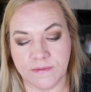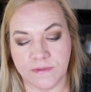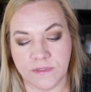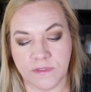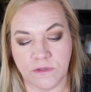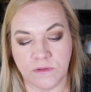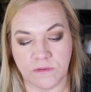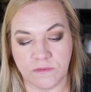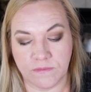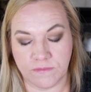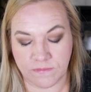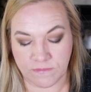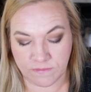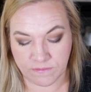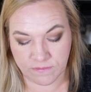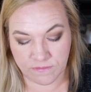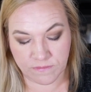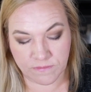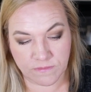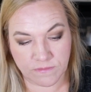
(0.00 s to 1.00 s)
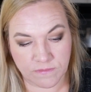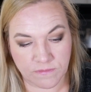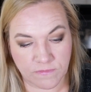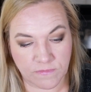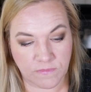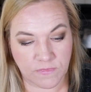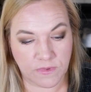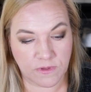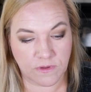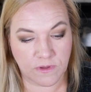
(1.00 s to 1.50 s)
So
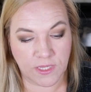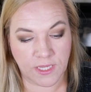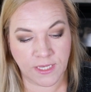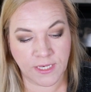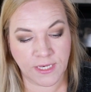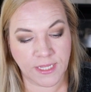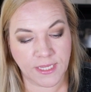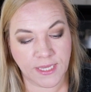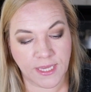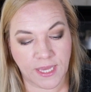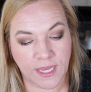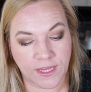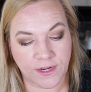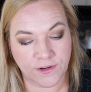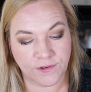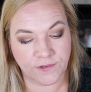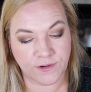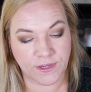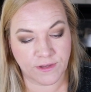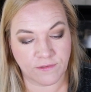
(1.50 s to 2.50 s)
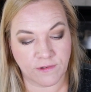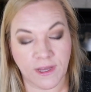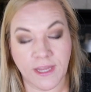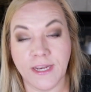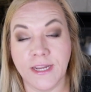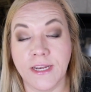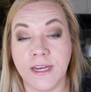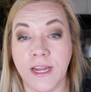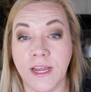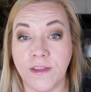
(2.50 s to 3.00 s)
in the category, why
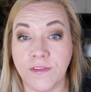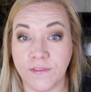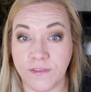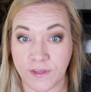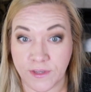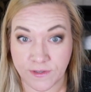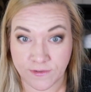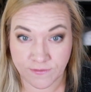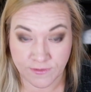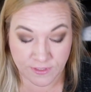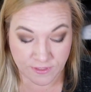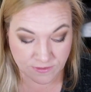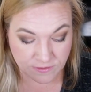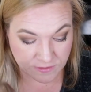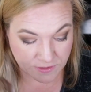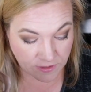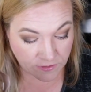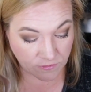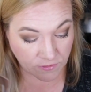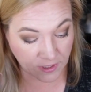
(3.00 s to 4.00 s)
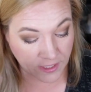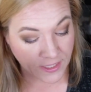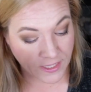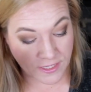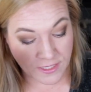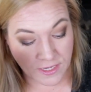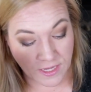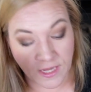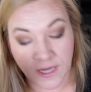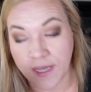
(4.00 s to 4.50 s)
didn't I think of this, and why
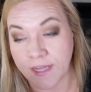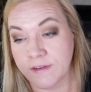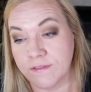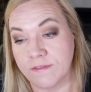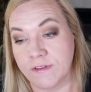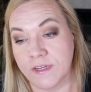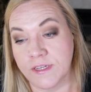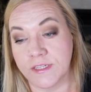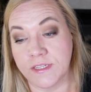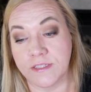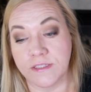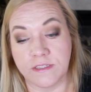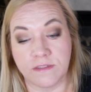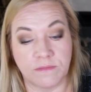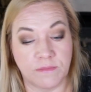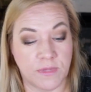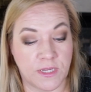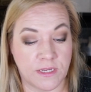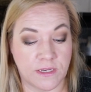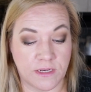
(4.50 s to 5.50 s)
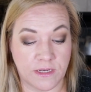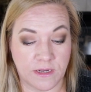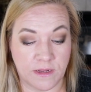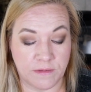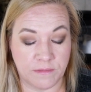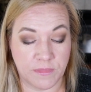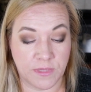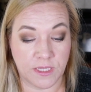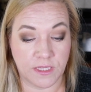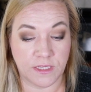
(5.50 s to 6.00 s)
didn't I invent this and make
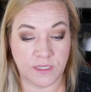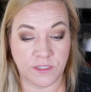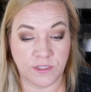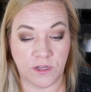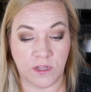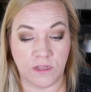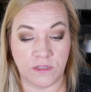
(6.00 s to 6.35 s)
$1 million?